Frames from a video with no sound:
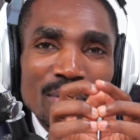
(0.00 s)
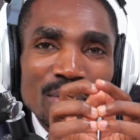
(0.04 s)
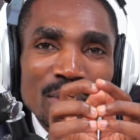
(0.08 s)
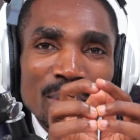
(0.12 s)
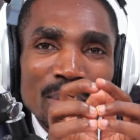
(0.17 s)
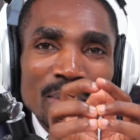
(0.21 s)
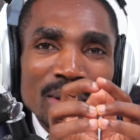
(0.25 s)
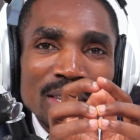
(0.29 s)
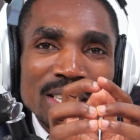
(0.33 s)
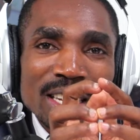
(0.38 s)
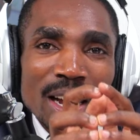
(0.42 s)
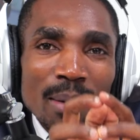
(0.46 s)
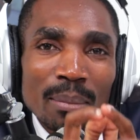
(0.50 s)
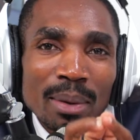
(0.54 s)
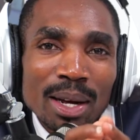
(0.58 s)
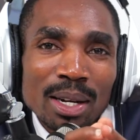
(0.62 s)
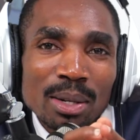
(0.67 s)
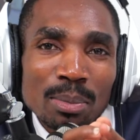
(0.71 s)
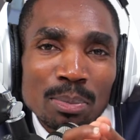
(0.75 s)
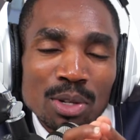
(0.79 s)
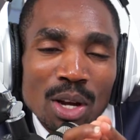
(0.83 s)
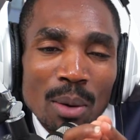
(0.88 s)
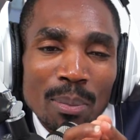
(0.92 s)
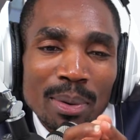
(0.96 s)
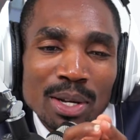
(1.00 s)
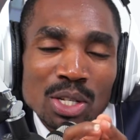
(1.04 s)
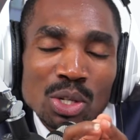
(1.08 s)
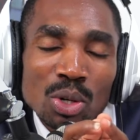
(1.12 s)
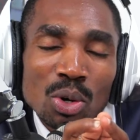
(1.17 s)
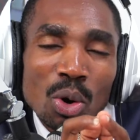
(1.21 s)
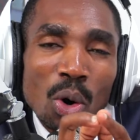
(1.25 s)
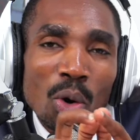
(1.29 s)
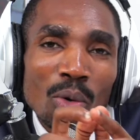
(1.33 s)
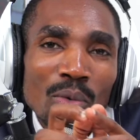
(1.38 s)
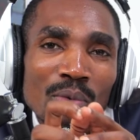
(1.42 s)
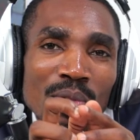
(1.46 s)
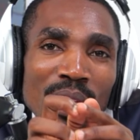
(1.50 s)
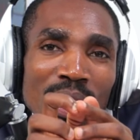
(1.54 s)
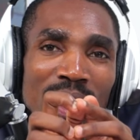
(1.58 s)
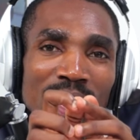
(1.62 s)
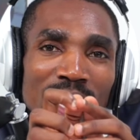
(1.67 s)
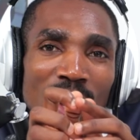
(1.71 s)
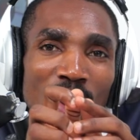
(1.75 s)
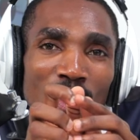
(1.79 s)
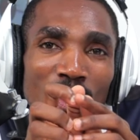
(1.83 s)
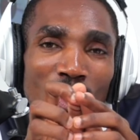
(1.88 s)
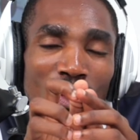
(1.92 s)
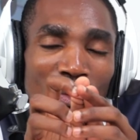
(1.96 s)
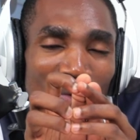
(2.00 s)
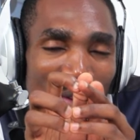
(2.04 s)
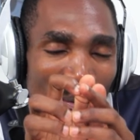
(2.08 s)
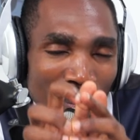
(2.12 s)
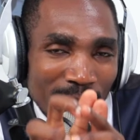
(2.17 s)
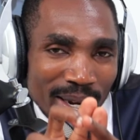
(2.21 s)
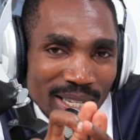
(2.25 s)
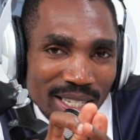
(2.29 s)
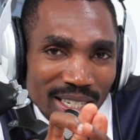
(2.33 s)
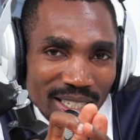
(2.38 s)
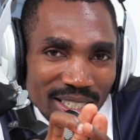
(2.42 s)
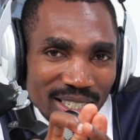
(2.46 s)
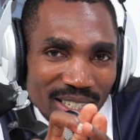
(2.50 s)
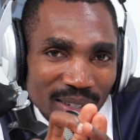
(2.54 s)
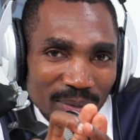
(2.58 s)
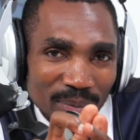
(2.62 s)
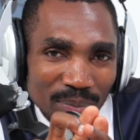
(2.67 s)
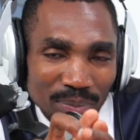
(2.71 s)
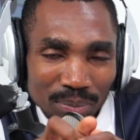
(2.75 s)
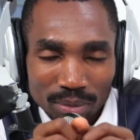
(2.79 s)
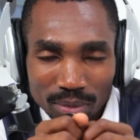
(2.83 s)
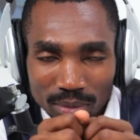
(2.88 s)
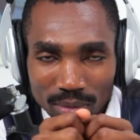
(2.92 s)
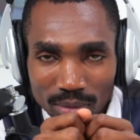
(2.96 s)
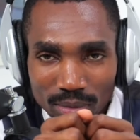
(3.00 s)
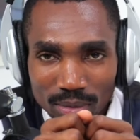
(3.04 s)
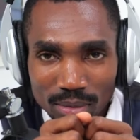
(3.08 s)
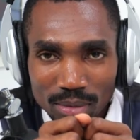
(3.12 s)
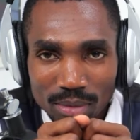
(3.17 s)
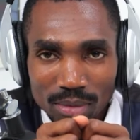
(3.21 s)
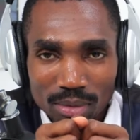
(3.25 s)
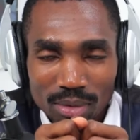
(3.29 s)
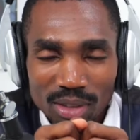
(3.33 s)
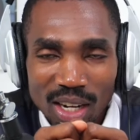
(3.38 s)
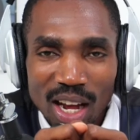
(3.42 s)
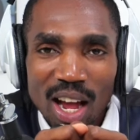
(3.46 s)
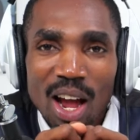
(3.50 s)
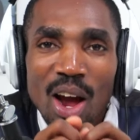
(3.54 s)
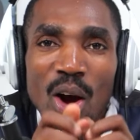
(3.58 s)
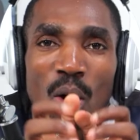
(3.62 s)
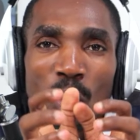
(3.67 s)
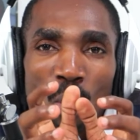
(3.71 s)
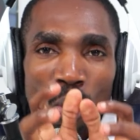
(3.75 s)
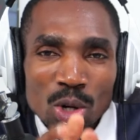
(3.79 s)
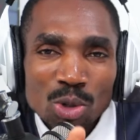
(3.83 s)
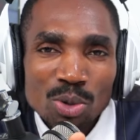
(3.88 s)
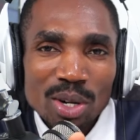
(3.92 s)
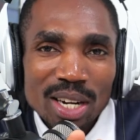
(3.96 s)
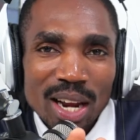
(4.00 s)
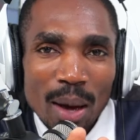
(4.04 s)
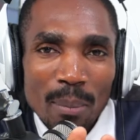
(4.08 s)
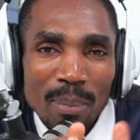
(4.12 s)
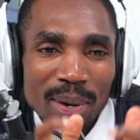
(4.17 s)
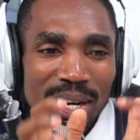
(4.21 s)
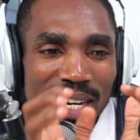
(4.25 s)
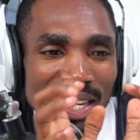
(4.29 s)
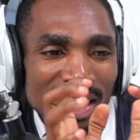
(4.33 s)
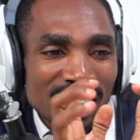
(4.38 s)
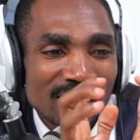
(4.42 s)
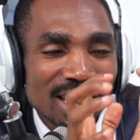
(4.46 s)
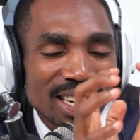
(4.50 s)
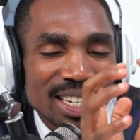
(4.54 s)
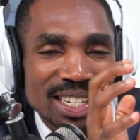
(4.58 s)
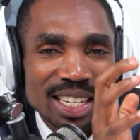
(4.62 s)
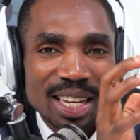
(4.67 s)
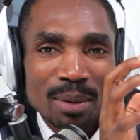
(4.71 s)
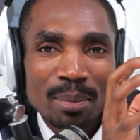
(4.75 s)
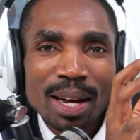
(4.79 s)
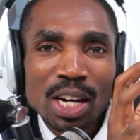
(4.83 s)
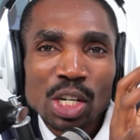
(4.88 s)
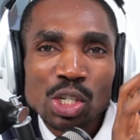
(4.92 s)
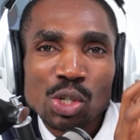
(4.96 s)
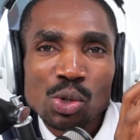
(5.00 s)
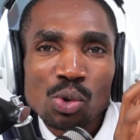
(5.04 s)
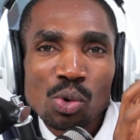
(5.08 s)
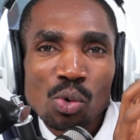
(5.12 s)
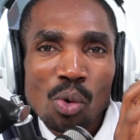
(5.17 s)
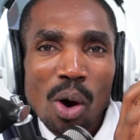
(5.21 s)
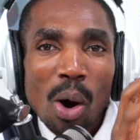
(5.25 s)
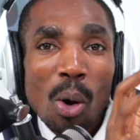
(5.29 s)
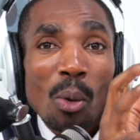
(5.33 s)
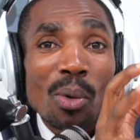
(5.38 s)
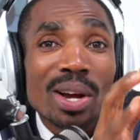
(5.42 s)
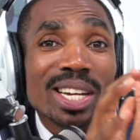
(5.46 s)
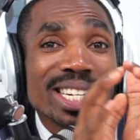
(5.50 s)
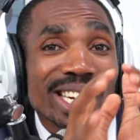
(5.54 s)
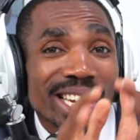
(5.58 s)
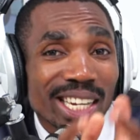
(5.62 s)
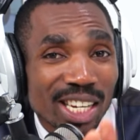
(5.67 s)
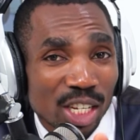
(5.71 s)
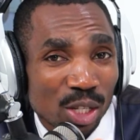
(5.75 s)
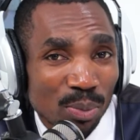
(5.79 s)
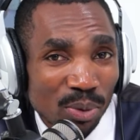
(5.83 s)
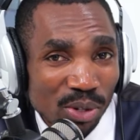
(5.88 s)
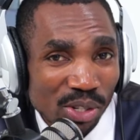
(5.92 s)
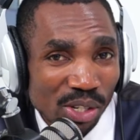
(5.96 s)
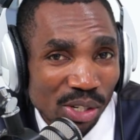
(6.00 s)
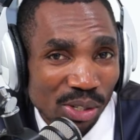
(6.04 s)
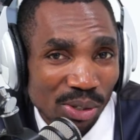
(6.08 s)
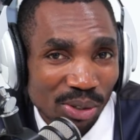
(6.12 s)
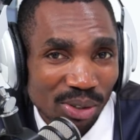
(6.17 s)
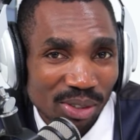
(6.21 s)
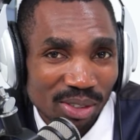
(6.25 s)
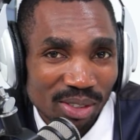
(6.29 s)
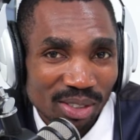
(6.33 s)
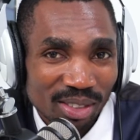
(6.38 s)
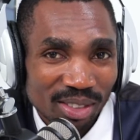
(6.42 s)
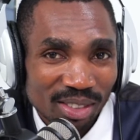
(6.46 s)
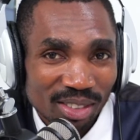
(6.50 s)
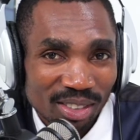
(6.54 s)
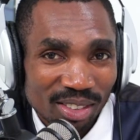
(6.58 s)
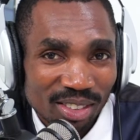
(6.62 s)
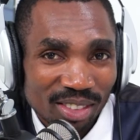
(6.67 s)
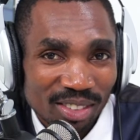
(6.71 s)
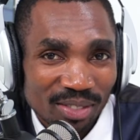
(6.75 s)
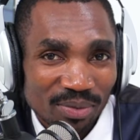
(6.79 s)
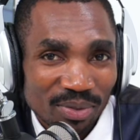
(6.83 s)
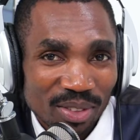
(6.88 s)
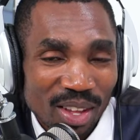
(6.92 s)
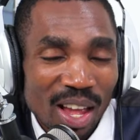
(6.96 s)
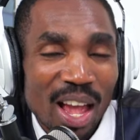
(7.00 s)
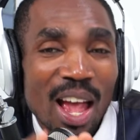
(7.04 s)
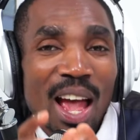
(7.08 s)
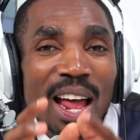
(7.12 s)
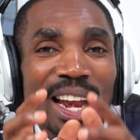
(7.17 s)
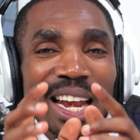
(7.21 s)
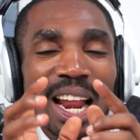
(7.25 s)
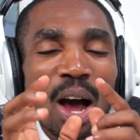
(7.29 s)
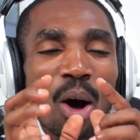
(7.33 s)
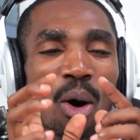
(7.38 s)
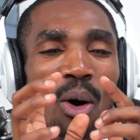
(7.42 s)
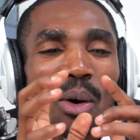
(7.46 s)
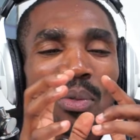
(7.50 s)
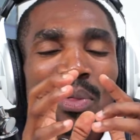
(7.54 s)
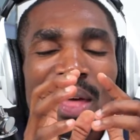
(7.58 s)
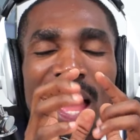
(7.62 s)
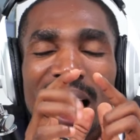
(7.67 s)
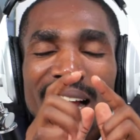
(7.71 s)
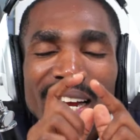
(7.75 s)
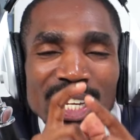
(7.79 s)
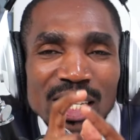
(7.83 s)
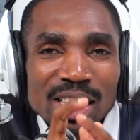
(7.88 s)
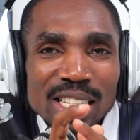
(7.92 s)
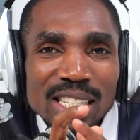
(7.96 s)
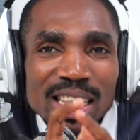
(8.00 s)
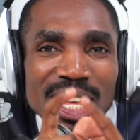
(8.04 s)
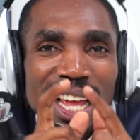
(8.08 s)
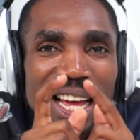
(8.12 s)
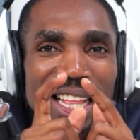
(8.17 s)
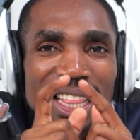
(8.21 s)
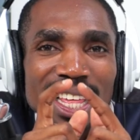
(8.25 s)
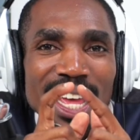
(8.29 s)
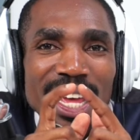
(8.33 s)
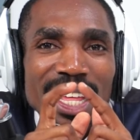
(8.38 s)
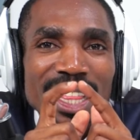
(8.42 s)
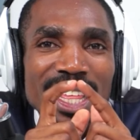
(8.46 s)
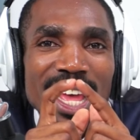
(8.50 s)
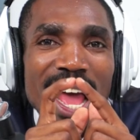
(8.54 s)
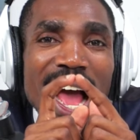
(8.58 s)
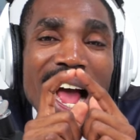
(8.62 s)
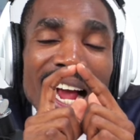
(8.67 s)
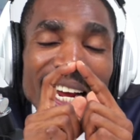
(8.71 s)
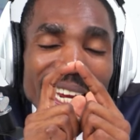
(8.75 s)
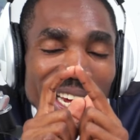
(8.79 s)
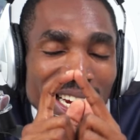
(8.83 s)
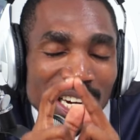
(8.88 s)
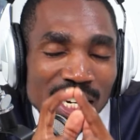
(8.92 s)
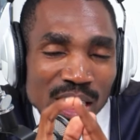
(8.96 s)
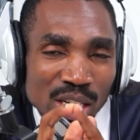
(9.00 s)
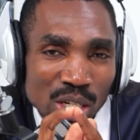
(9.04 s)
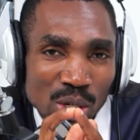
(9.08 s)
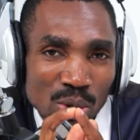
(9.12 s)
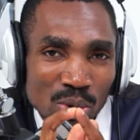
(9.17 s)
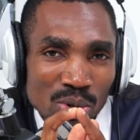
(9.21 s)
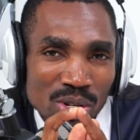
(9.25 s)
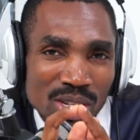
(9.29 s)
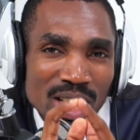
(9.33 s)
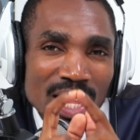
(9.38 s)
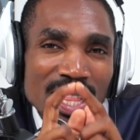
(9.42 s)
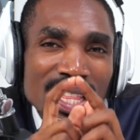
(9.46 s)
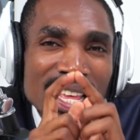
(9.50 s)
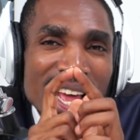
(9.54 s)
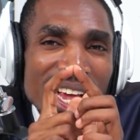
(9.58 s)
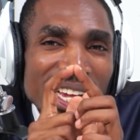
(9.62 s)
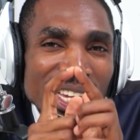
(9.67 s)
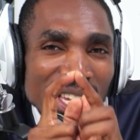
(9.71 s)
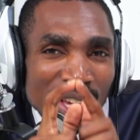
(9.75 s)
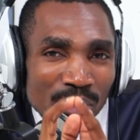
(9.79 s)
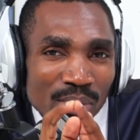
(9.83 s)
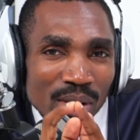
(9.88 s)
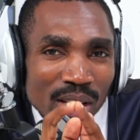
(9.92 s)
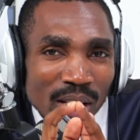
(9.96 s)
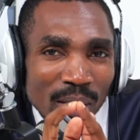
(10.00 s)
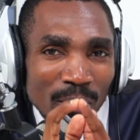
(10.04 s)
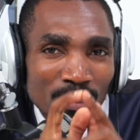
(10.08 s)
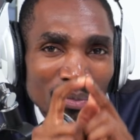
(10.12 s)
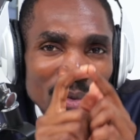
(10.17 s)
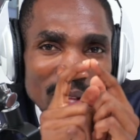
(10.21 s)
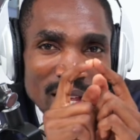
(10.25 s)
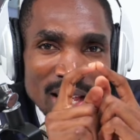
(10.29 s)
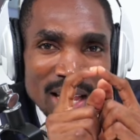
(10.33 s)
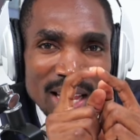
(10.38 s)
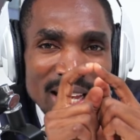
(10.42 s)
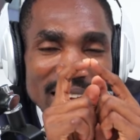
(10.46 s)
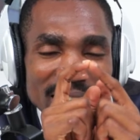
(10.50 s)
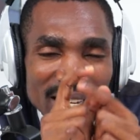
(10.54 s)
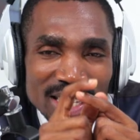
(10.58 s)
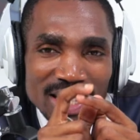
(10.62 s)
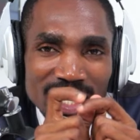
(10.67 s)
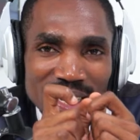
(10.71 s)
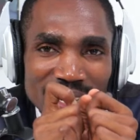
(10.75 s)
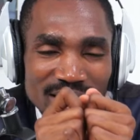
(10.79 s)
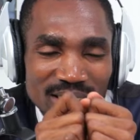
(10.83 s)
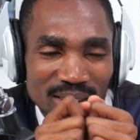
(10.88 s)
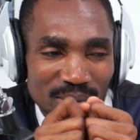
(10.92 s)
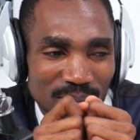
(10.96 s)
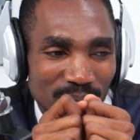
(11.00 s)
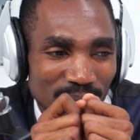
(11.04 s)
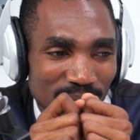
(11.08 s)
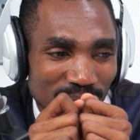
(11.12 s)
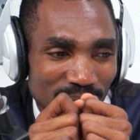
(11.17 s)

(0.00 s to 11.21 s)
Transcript: chairperson of the budget, what will happen is that Kimani Ichung'wah will take his position. Now, the excuse that they are giving is this.